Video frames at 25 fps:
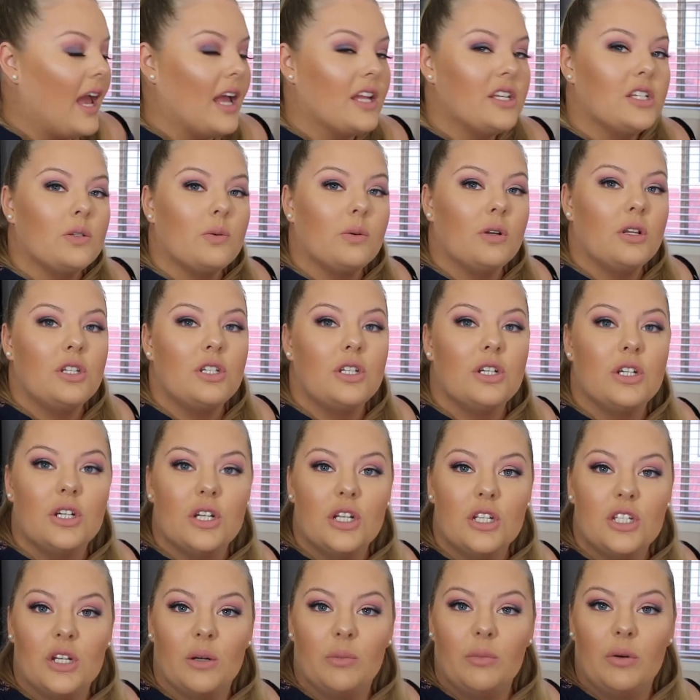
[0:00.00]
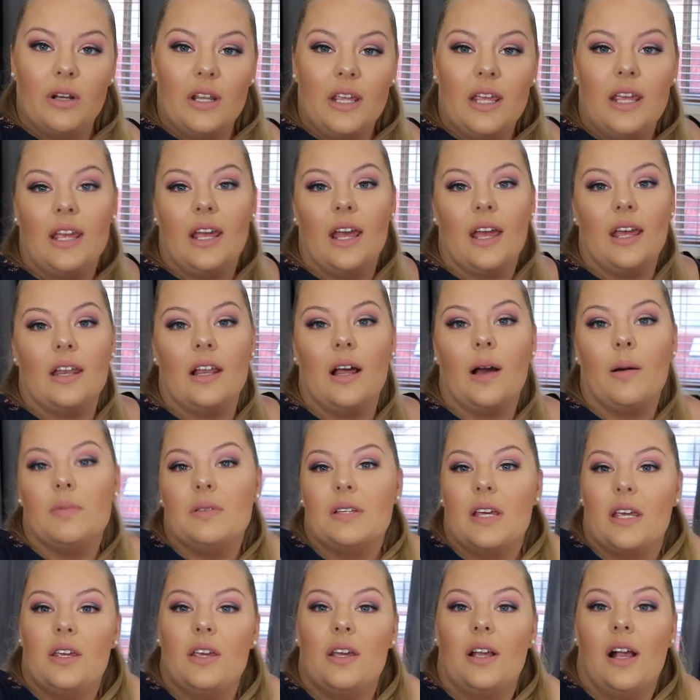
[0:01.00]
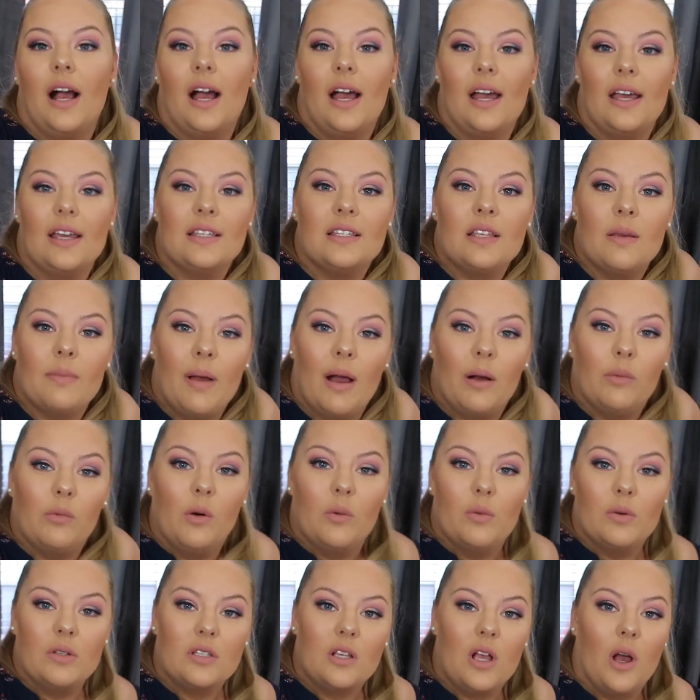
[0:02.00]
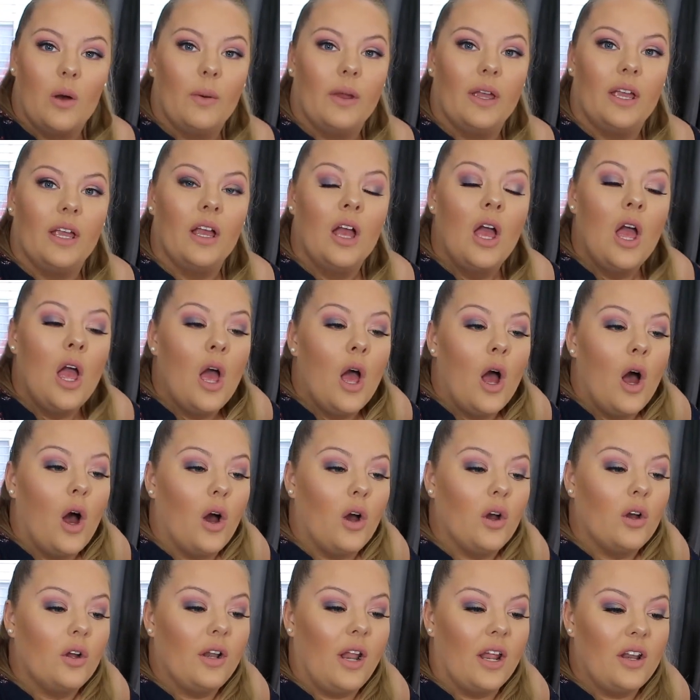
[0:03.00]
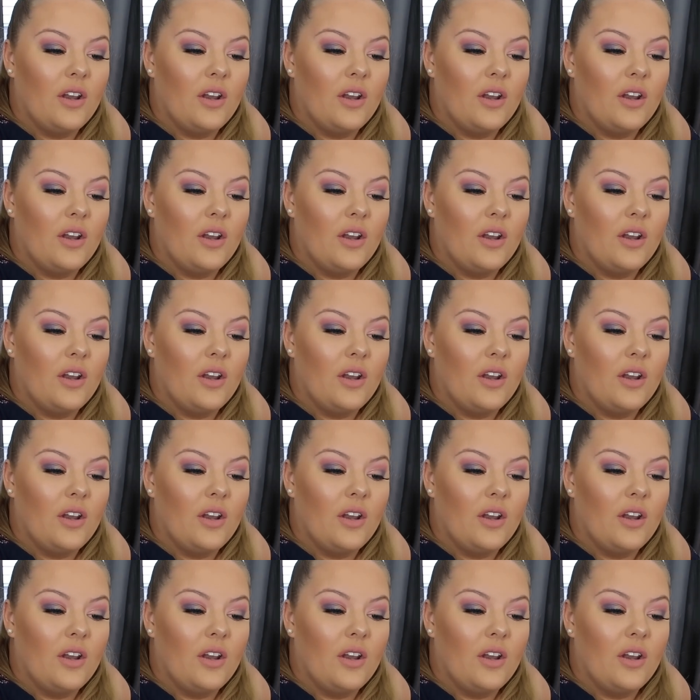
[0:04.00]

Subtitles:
Yeah, I just wanted to jump on here and update you guys about what was going on.